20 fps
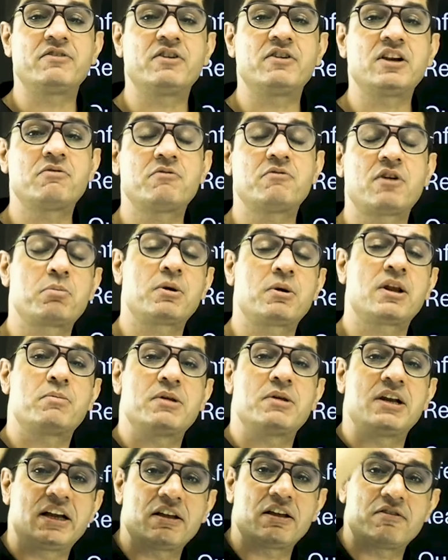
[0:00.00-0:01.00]
in verbal
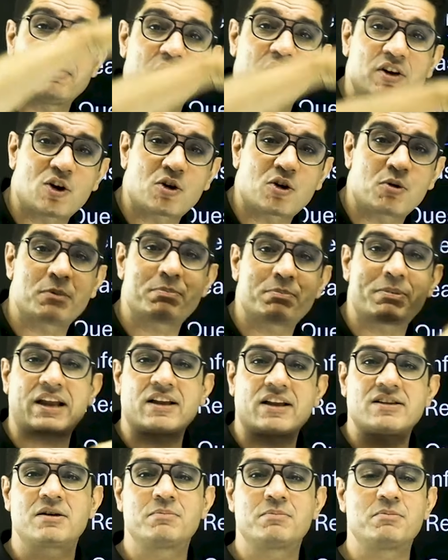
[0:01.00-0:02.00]
ability, when we talk about
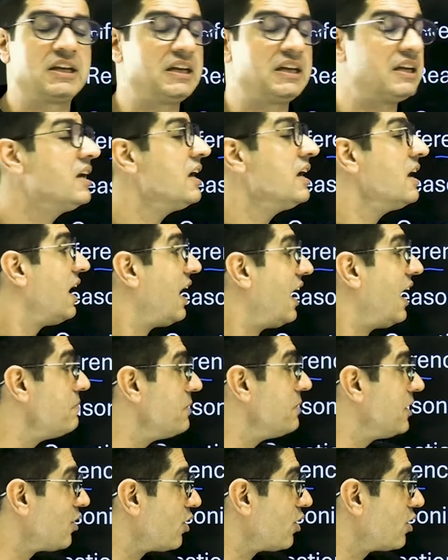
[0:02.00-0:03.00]
para-summary, I
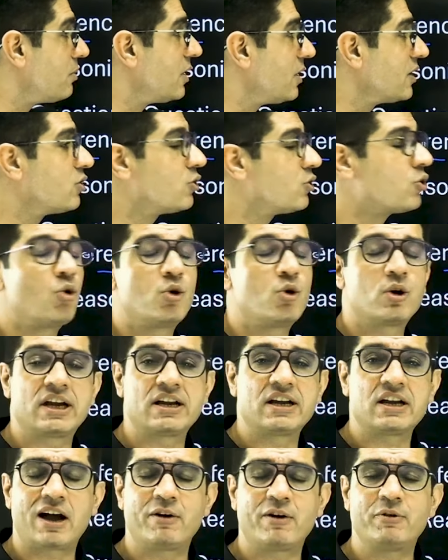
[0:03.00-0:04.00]
may talk about tone
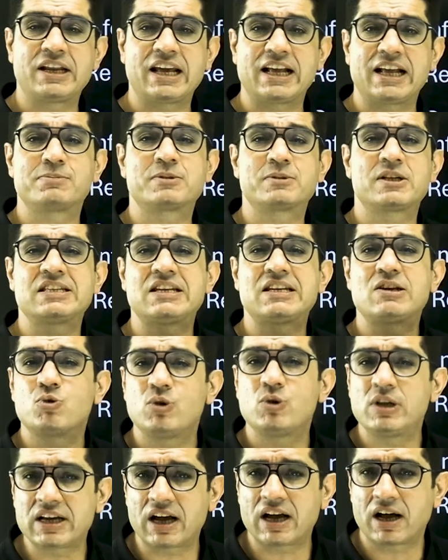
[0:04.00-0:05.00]
and how it helps us in
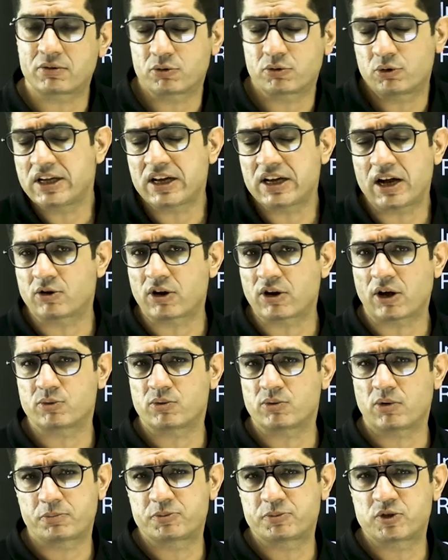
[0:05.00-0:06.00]
ruling out
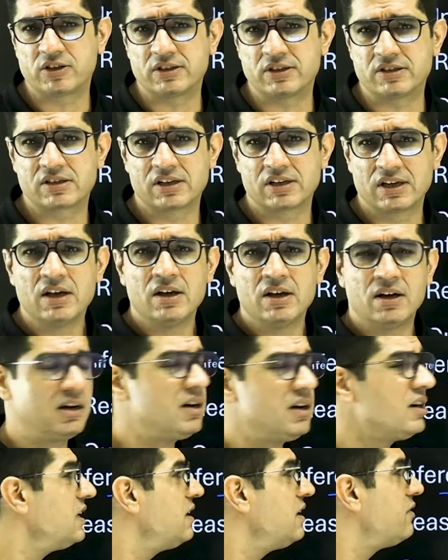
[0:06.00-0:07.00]
options.
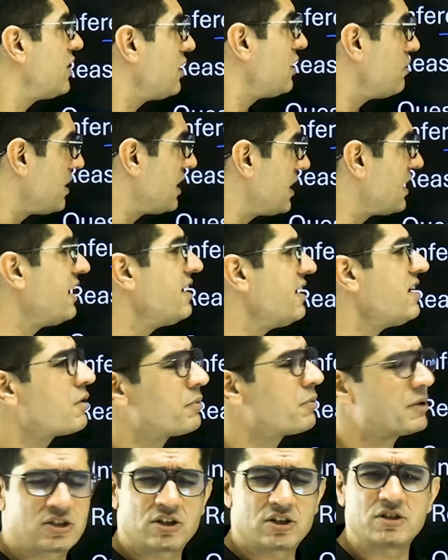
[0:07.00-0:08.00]
Even in main idea
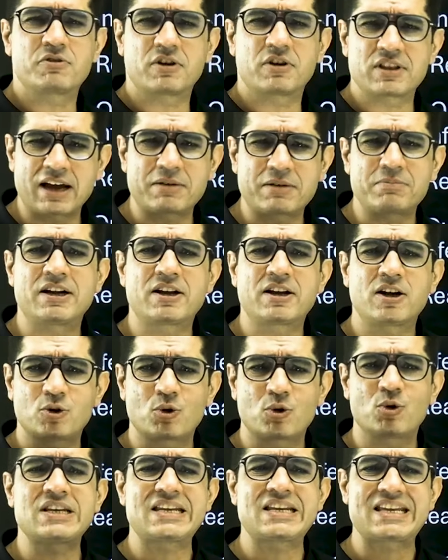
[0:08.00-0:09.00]
questions for that matter,
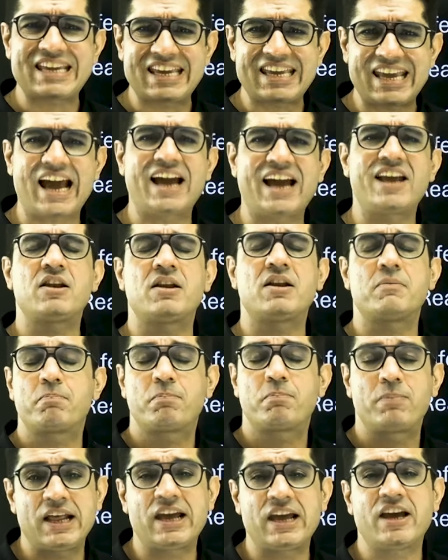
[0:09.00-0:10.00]
tone can
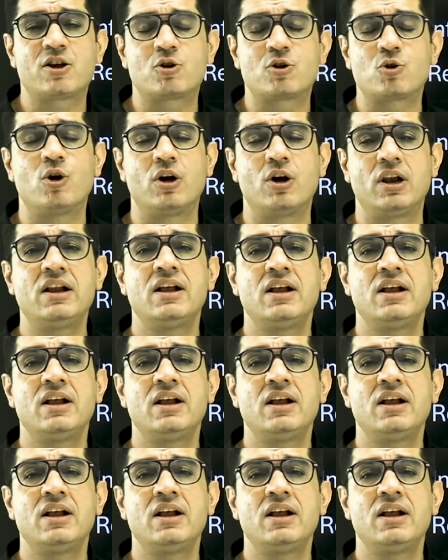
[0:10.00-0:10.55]
play a role